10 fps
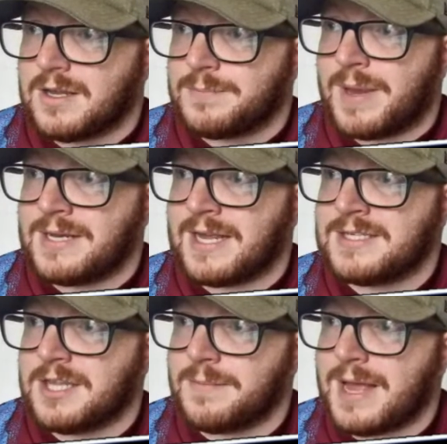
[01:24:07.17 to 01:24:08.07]
Pinged
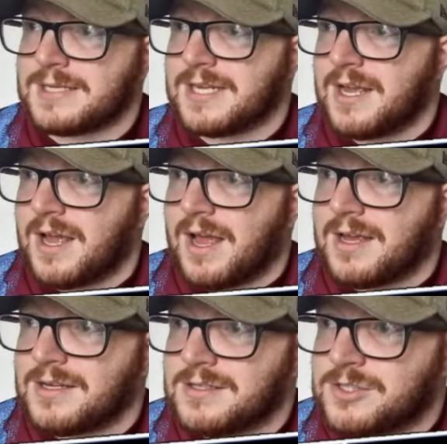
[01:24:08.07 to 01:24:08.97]
into the mix.
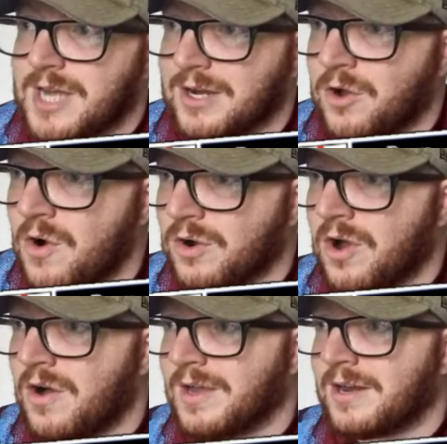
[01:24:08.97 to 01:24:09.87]
Jack Cork
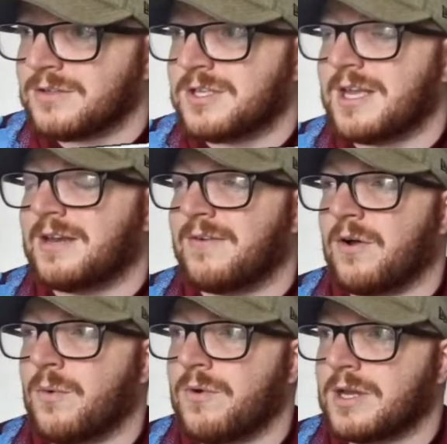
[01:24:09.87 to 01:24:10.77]
can't get onto the end of it.
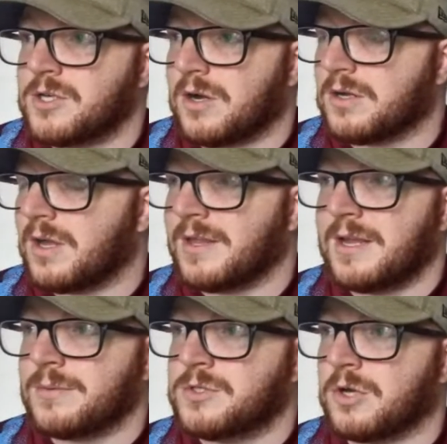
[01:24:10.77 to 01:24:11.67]
Or I think
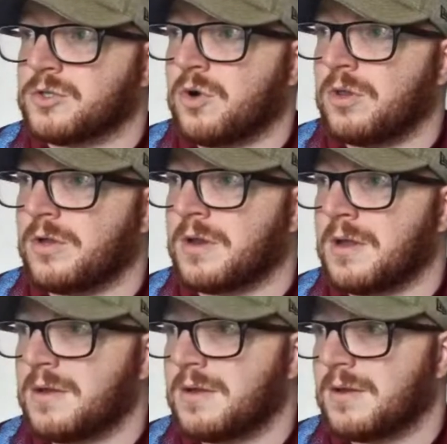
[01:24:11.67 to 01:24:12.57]
it was Josh Cullen.
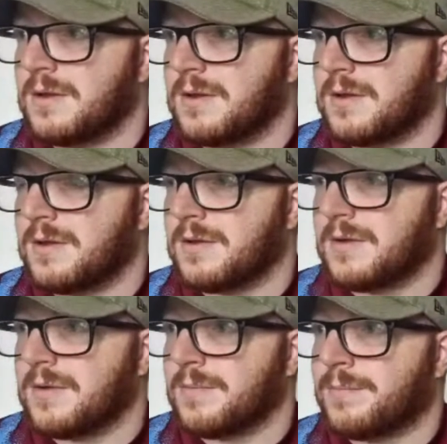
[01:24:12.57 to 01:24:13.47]

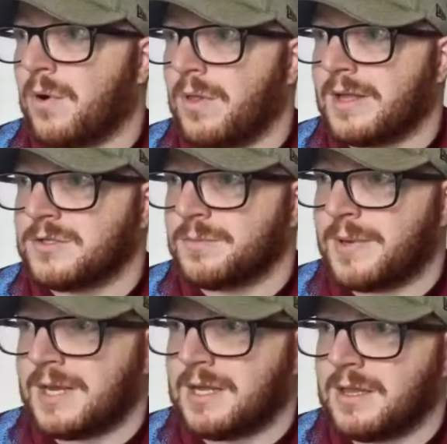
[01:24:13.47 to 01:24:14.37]
Ball ends up
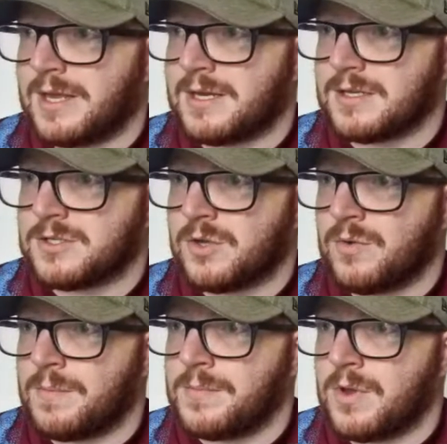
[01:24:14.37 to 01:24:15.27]
being cleared
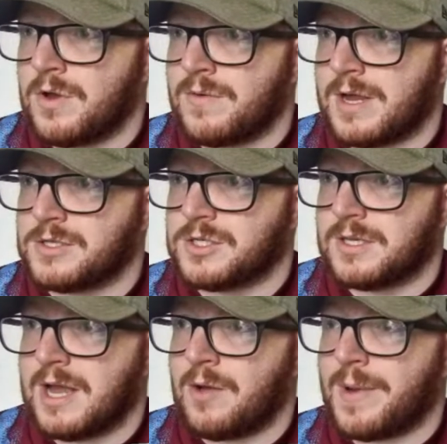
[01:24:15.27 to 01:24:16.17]
to Muric.
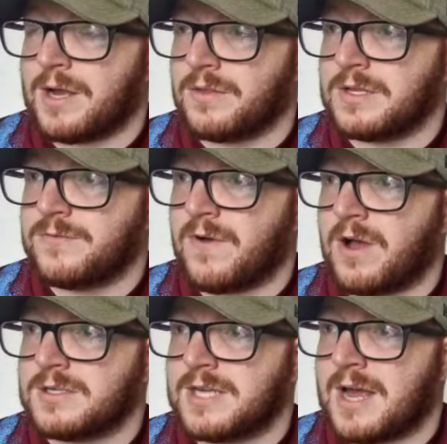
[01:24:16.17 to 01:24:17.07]
Now back on this far
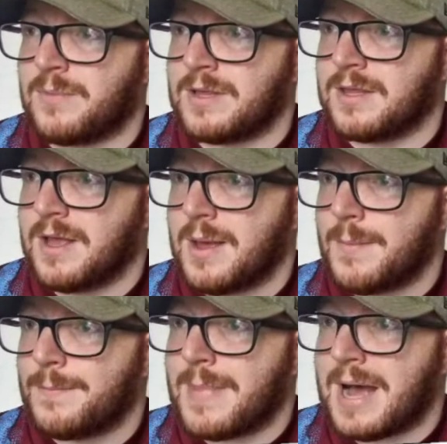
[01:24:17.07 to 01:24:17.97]
side with
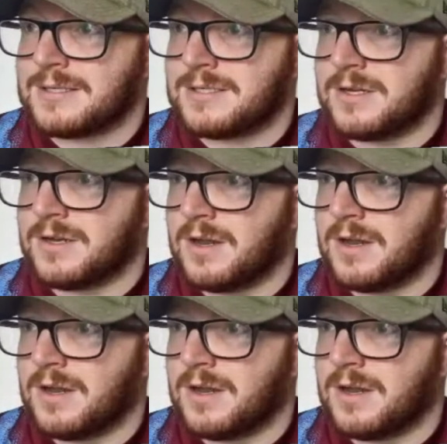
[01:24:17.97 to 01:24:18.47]
Matson.